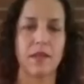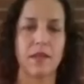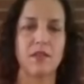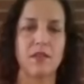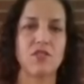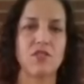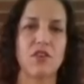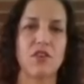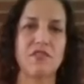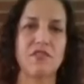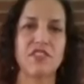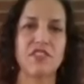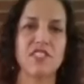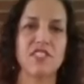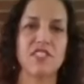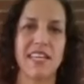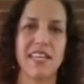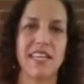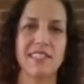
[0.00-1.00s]
So for
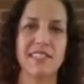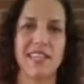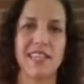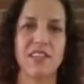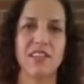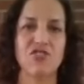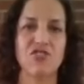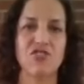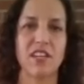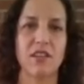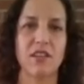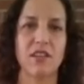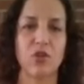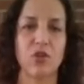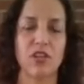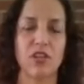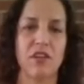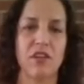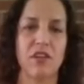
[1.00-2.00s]
today's session,
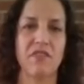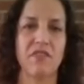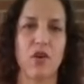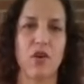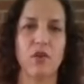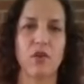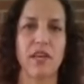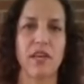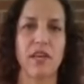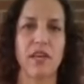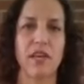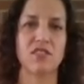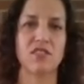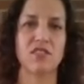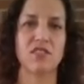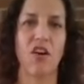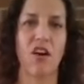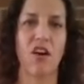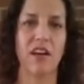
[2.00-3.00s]
we're going to focus
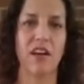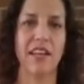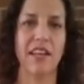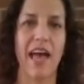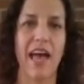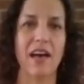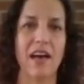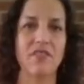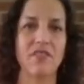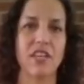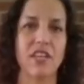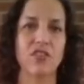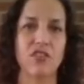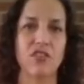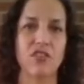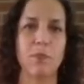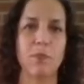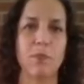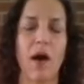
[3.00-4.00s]
on having
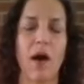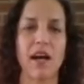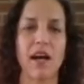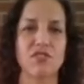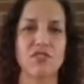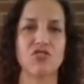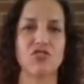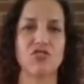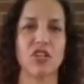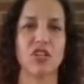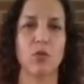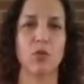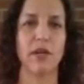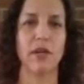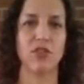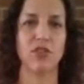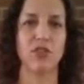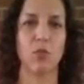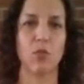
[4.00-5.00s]
good posture
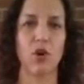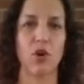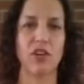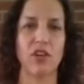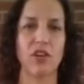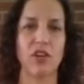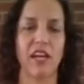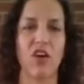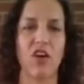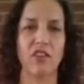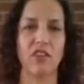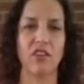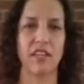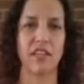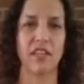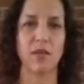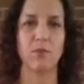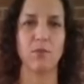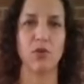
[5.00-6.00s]
when you're working on the
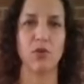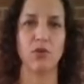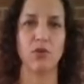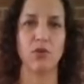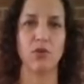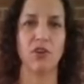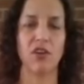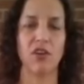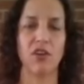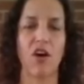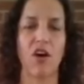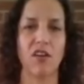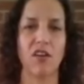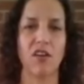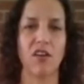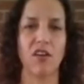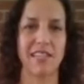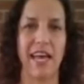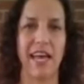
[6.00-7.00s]
computer
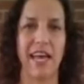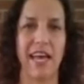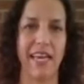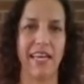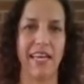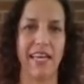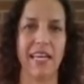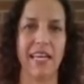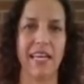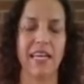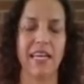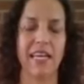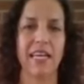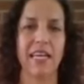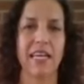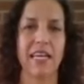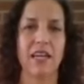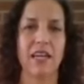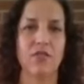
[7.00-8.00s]
all day,
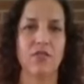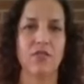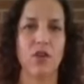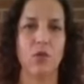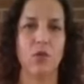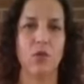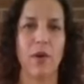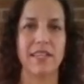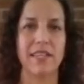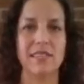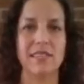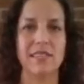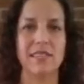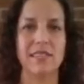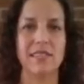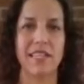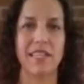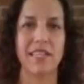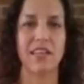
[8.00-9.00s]
the ways
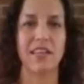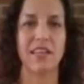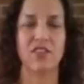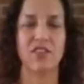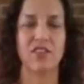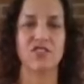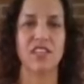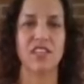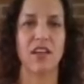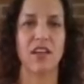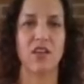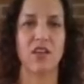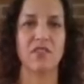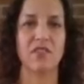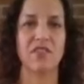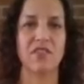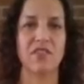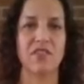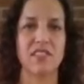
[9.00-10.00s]
to get
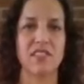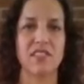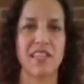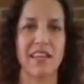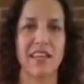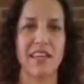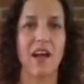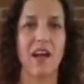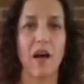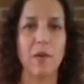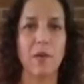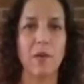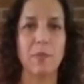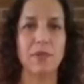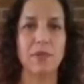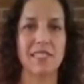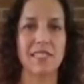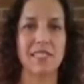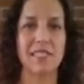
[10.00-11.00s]
yourself set up
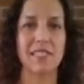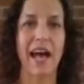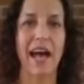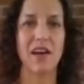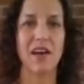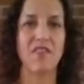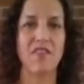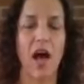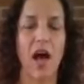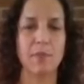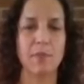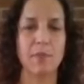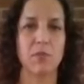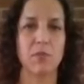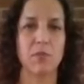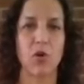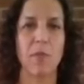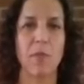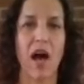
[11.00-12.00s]
to have
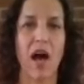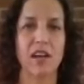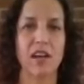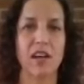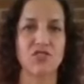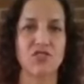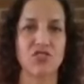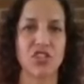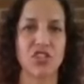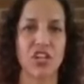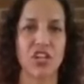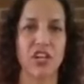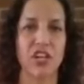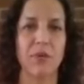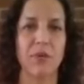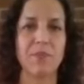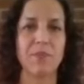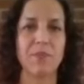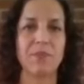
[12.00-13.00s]
optimal posture,